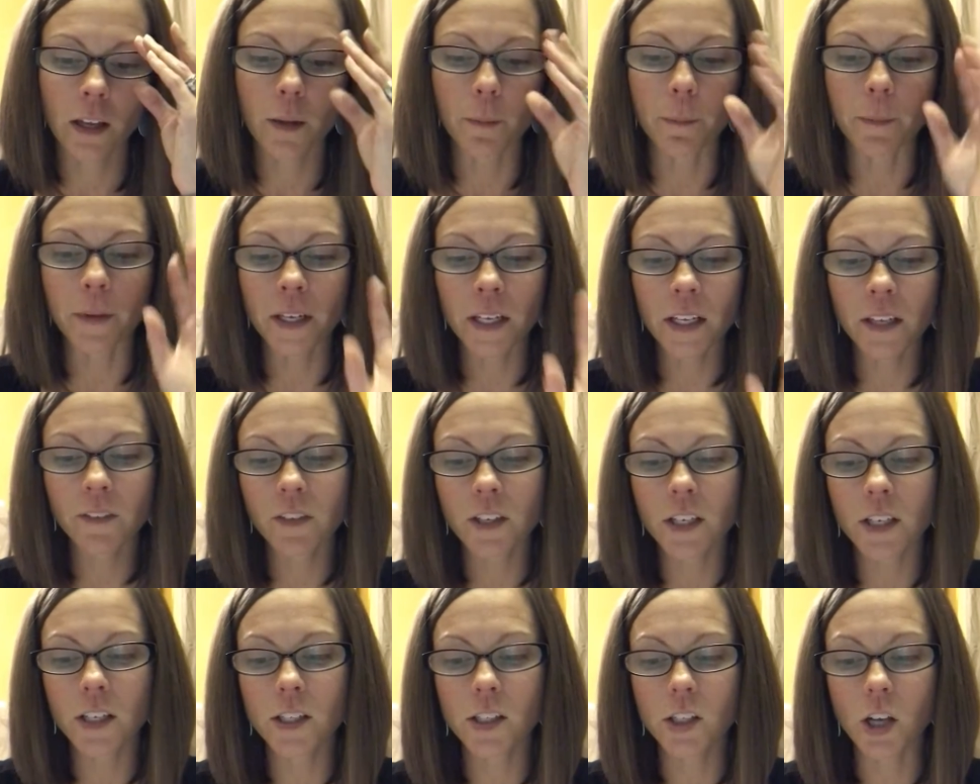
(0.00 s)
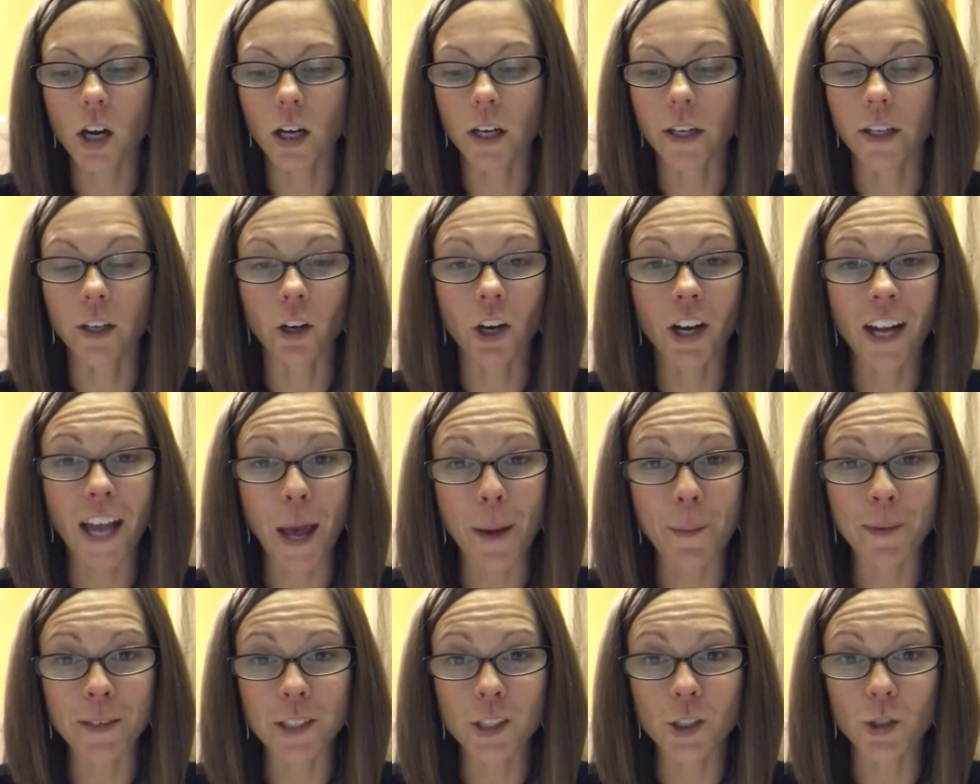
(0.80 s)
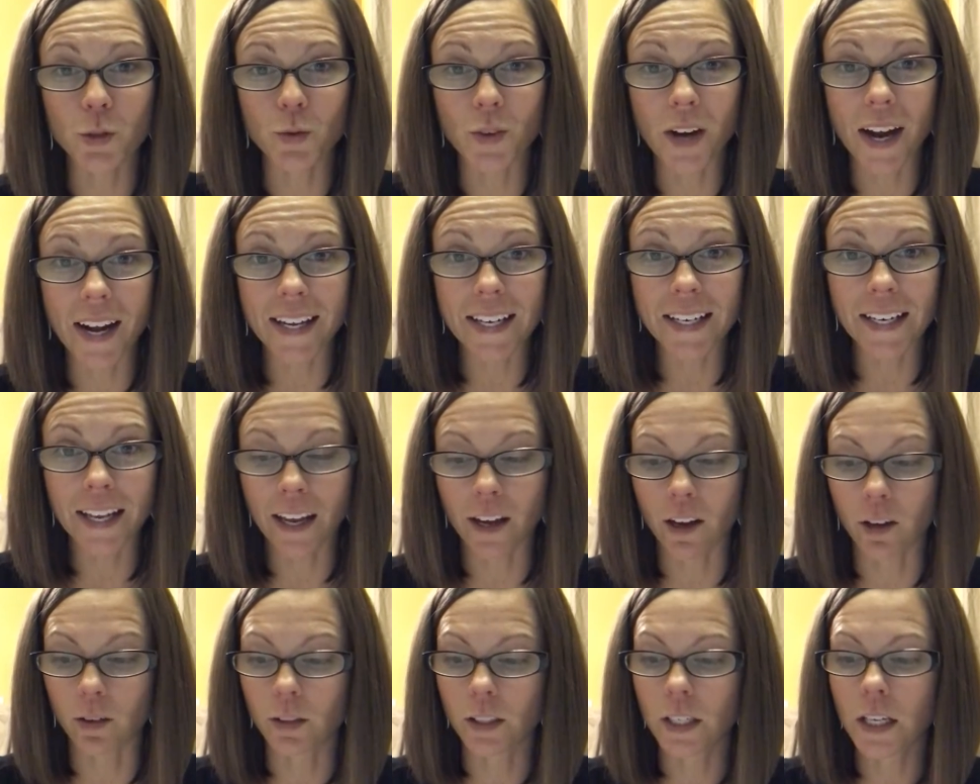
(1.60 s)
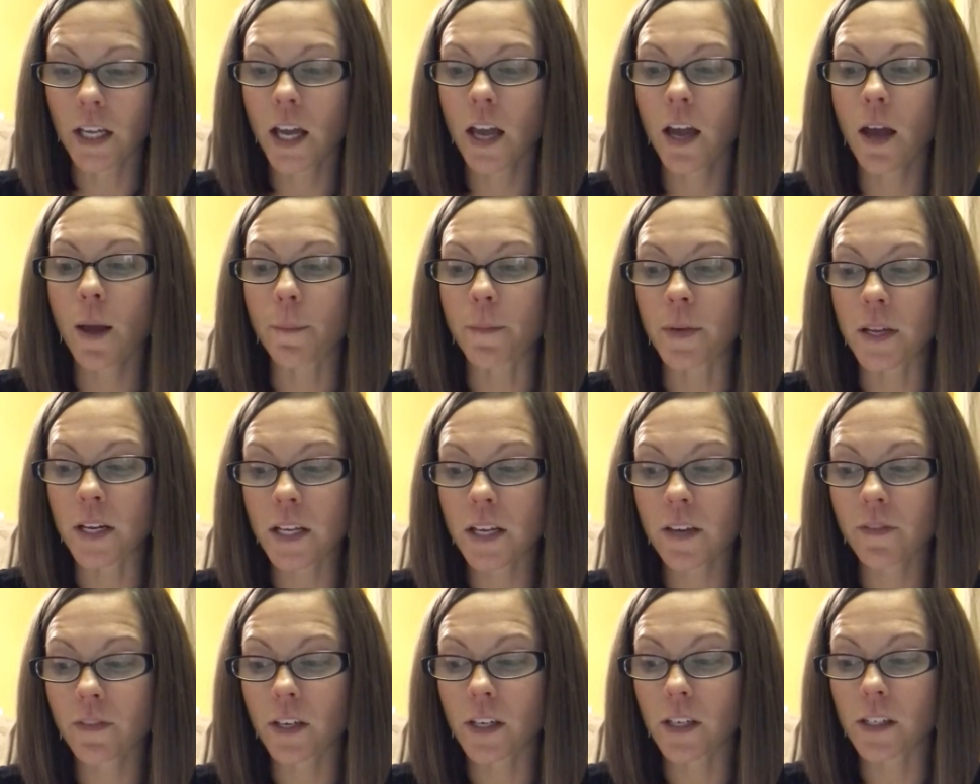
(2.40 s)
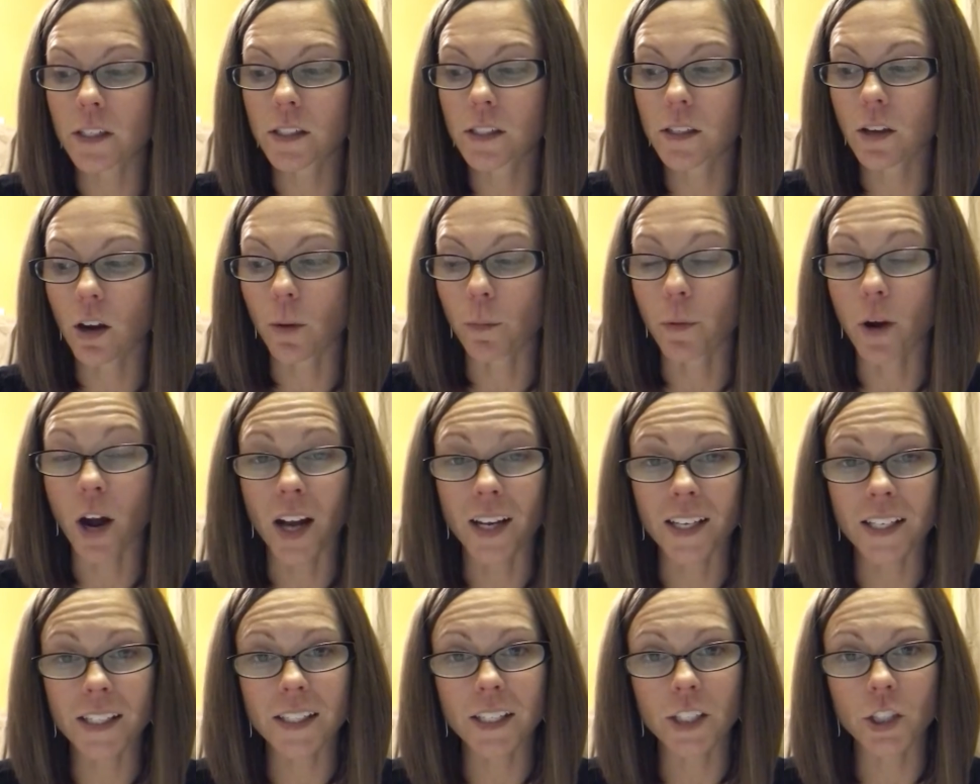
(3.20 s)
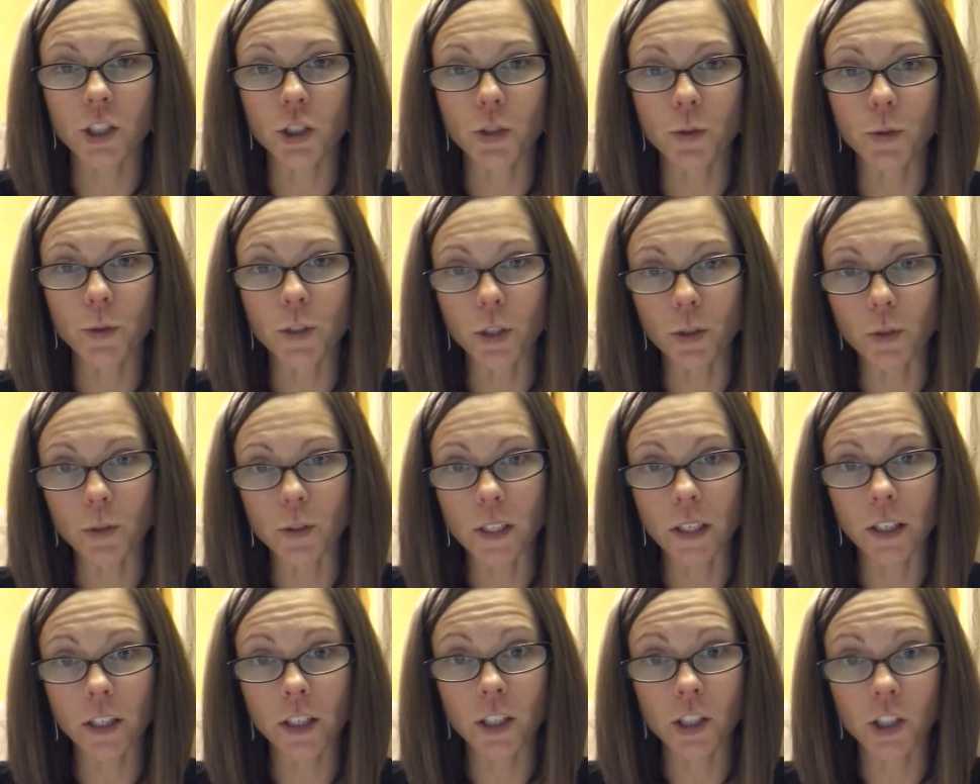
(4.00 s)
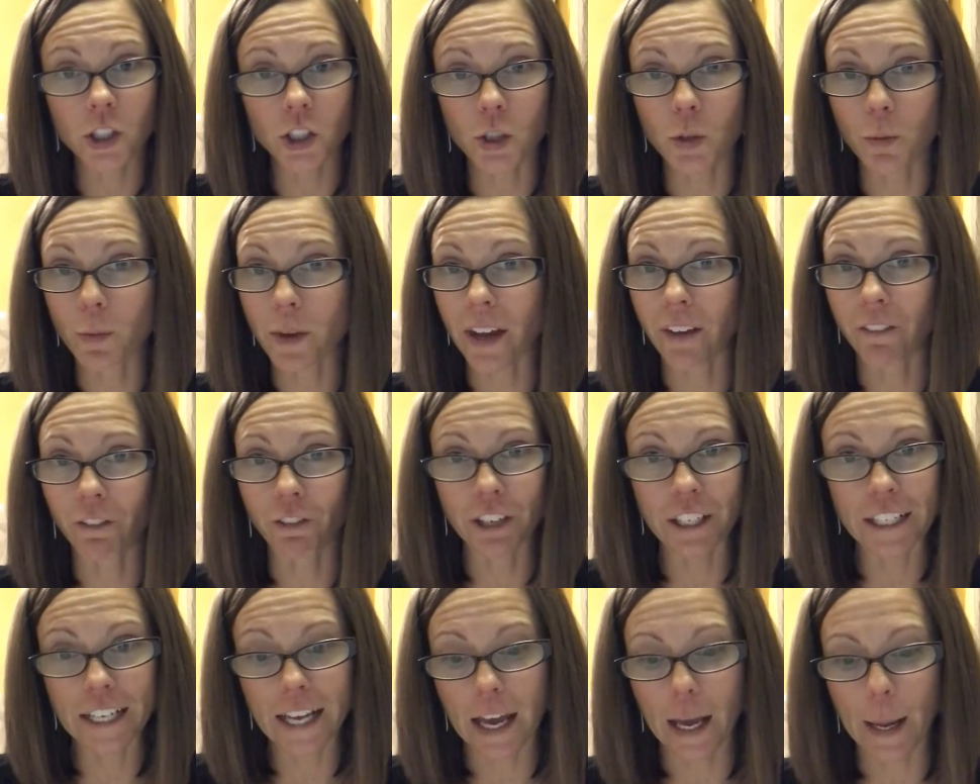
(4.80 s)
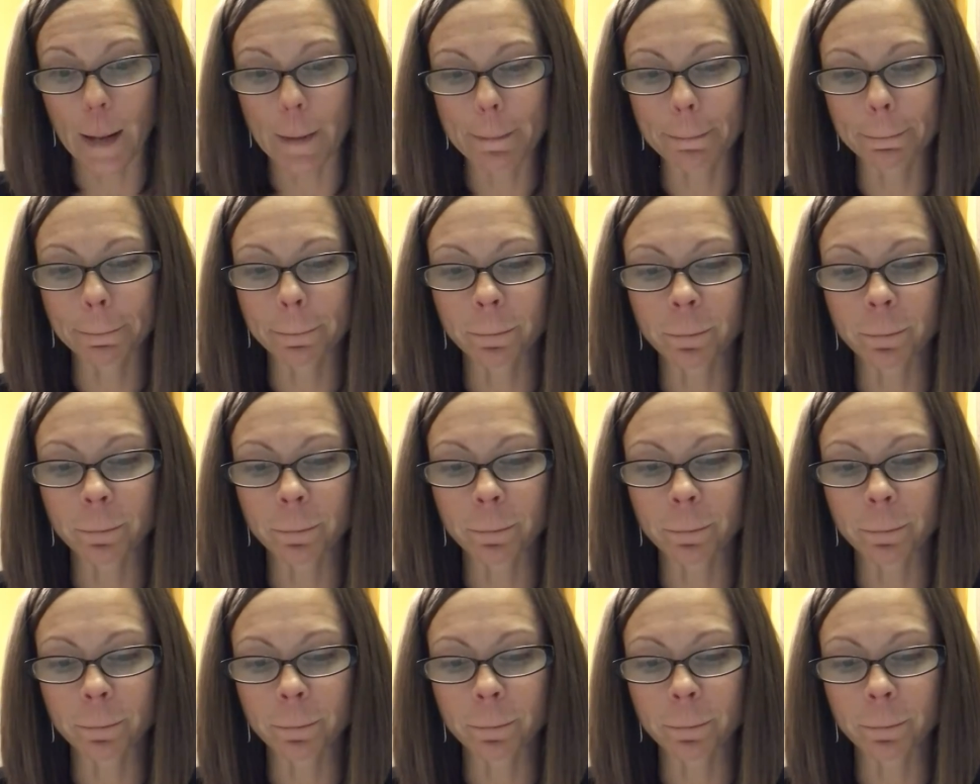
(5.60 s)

Many of these are in our cabinets right now. Many of these are products that you use and consume every day.